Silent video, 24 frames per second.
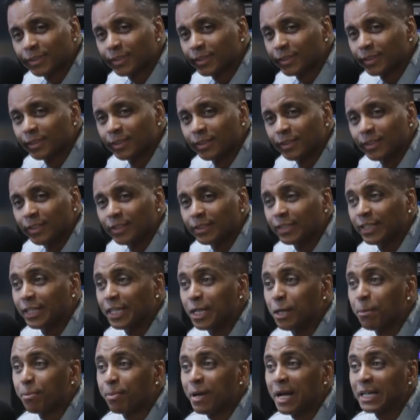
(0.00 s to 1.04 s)
man. The
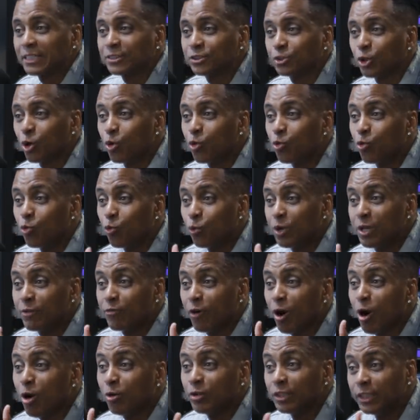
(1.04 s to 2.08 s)
impact. So we've
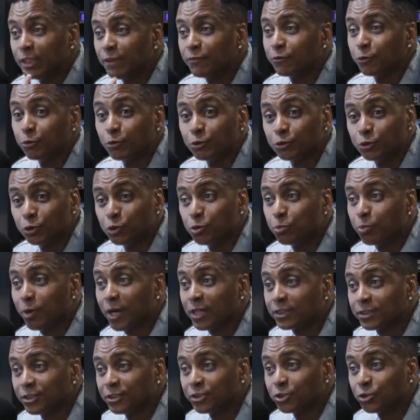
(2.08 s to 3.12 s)
all lived through the
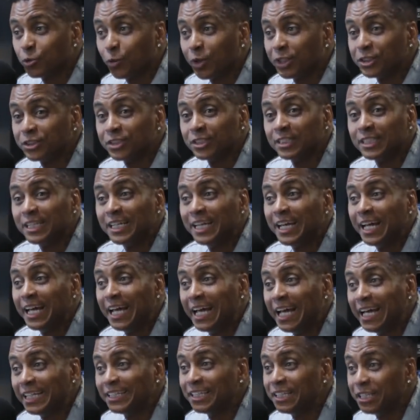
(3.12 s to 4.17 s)
Tupac situation
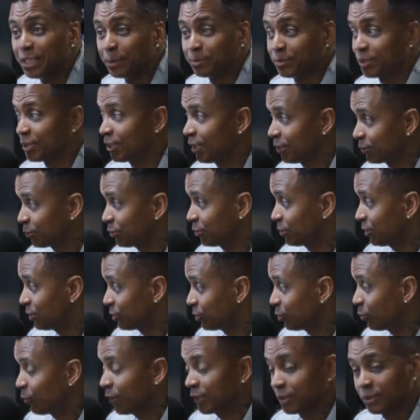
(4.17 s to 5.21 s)
and the Nipsey Hussle
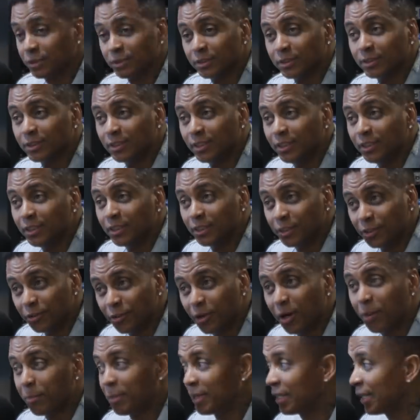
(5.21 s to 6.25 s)
situation. Yeah. You
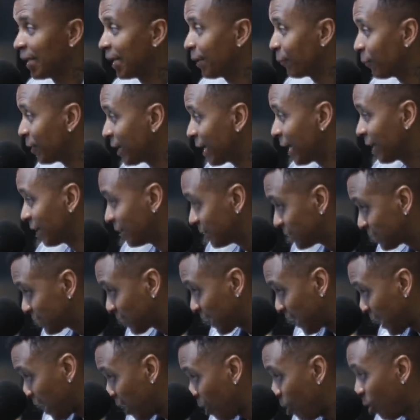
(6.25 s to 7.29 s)
know what I mean? Like we gotta
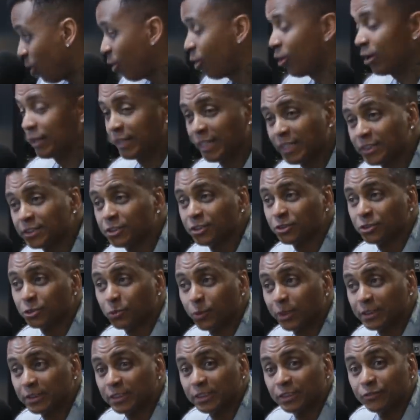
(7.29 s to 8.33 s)
understand how hard that
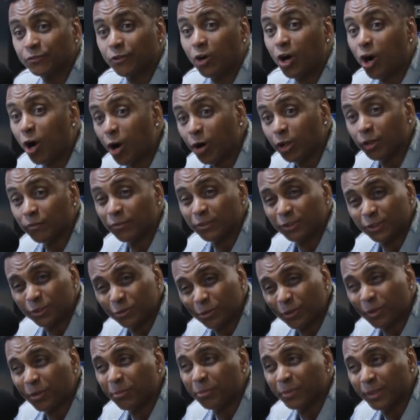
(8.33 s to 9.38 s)
situation is for all of us. You
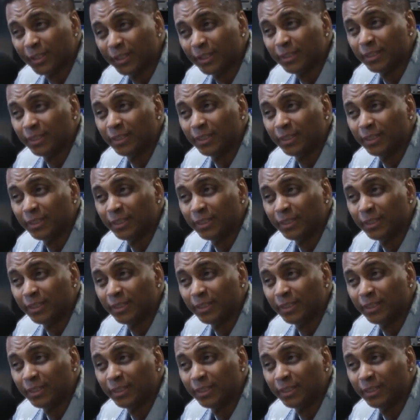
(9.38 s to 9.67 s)
know what I mean?